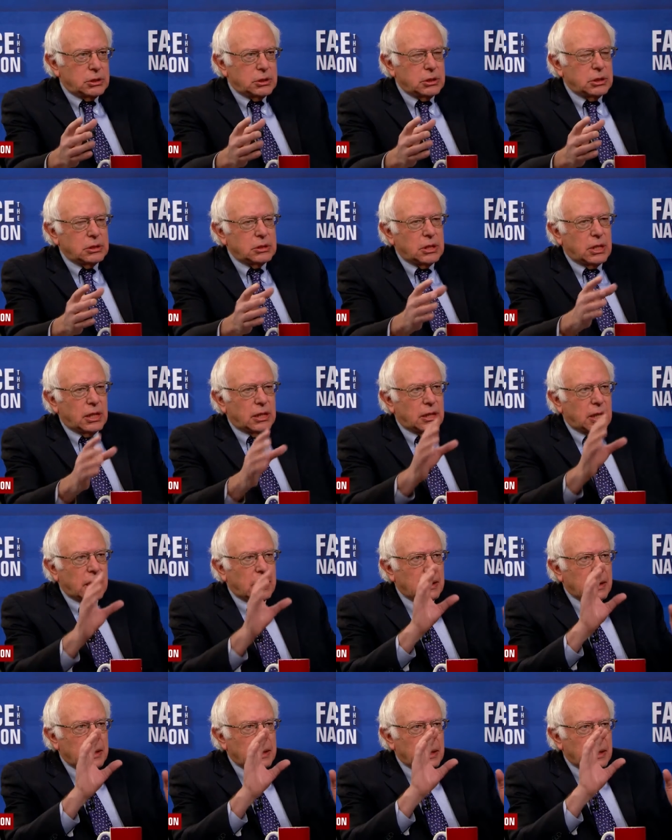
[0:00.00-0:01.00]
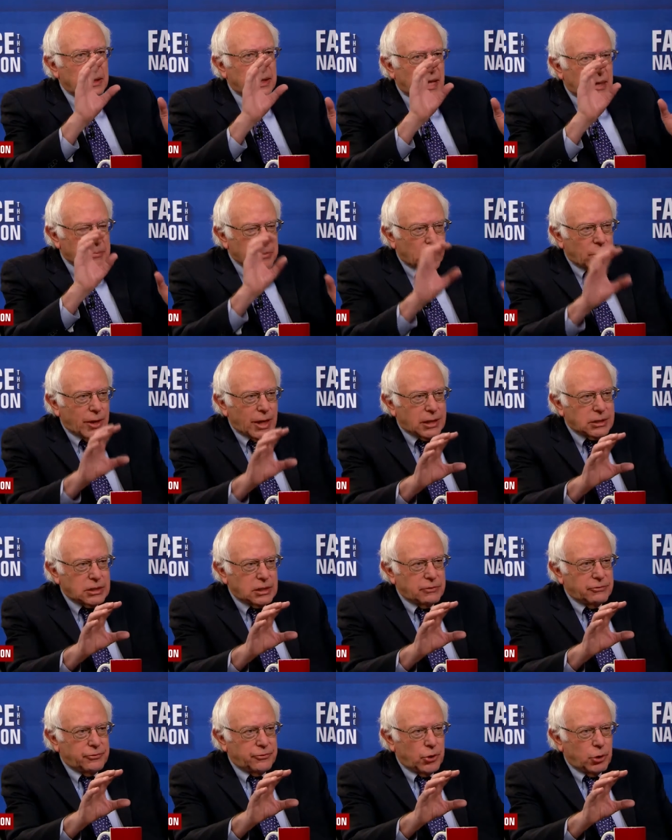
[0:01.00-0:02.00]
is that Democrats
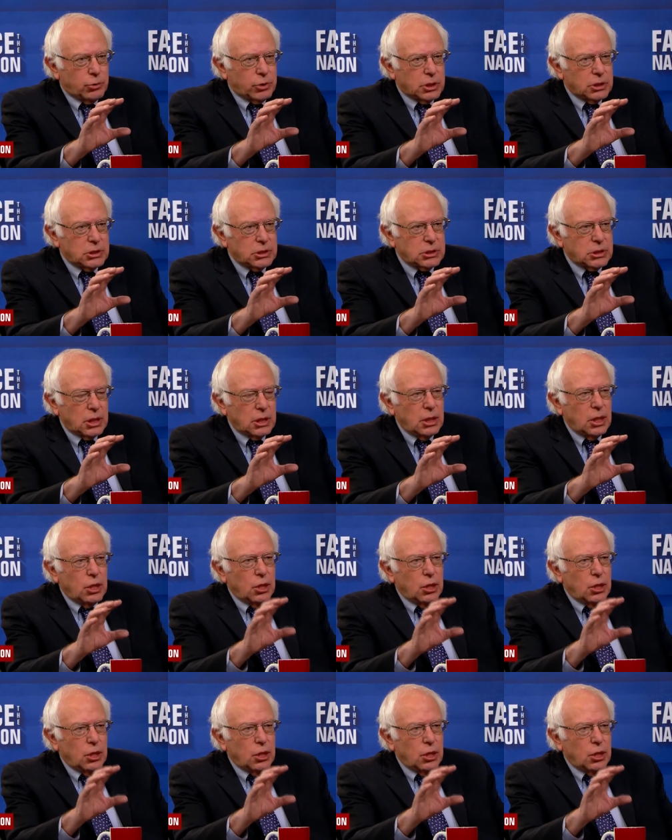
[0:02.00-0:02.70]
have focused